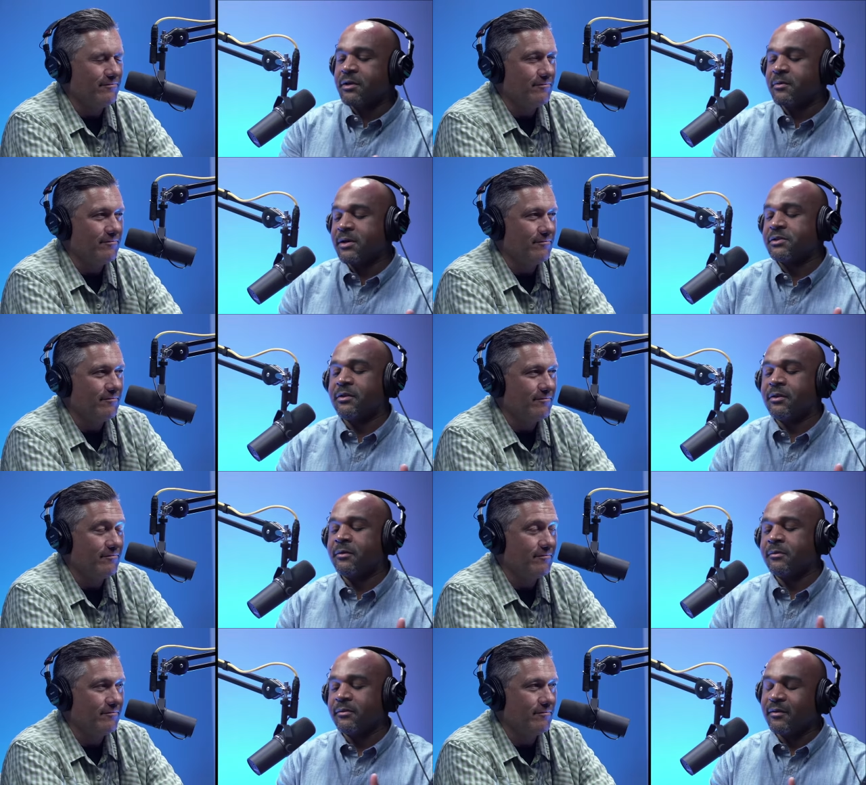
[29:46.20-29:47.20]
Speaker 1: your question
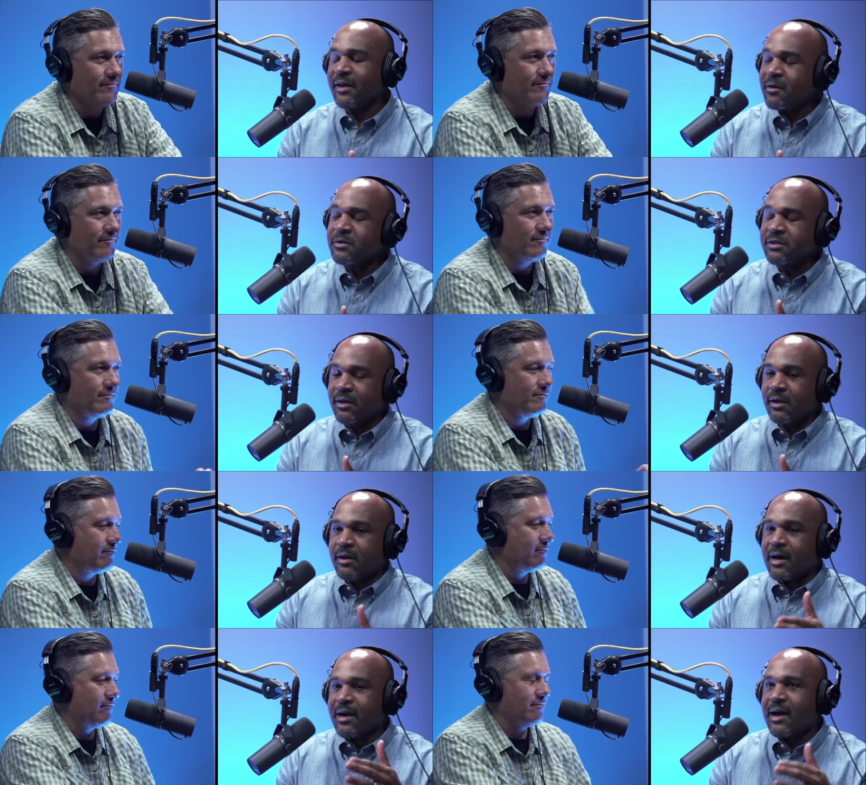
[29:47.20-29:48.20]
though, that was
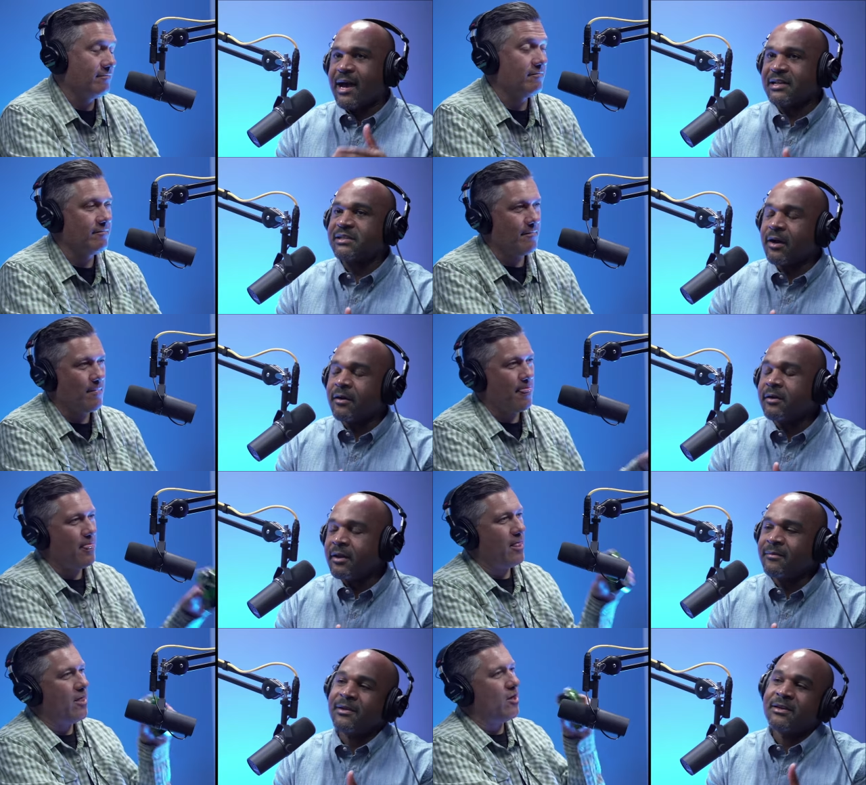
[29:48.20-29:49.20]
I started
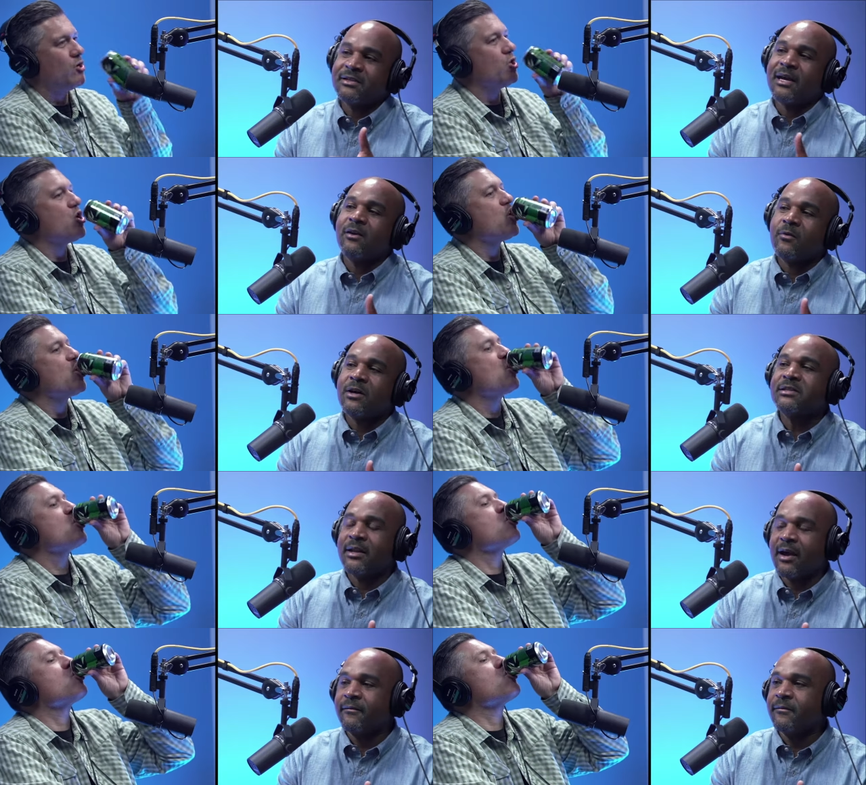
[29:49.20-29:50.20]
there because that was
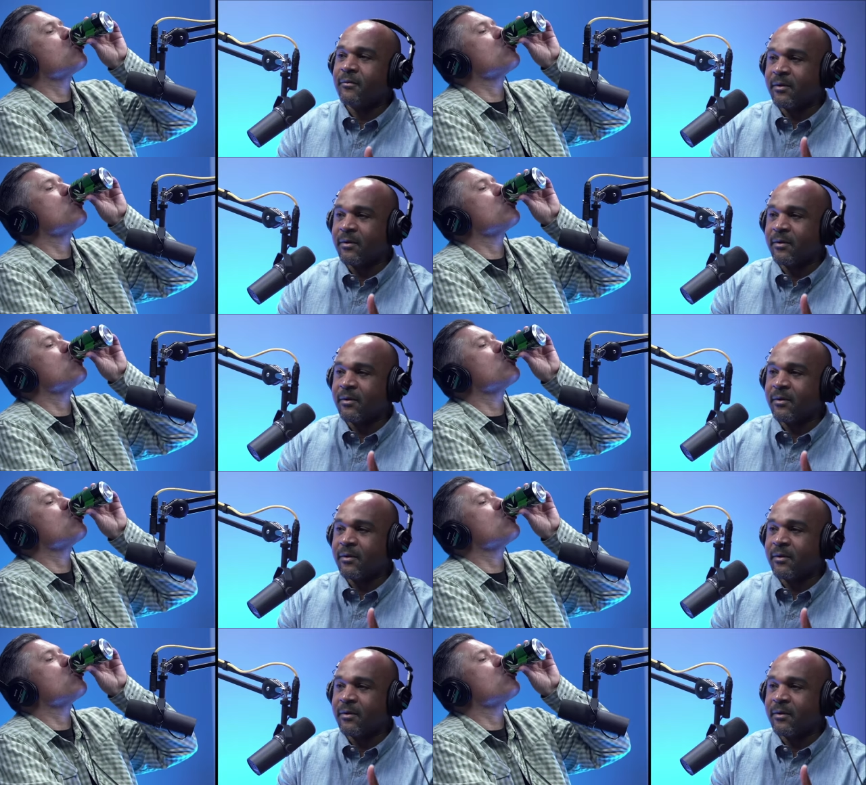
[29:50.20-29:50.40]
an effort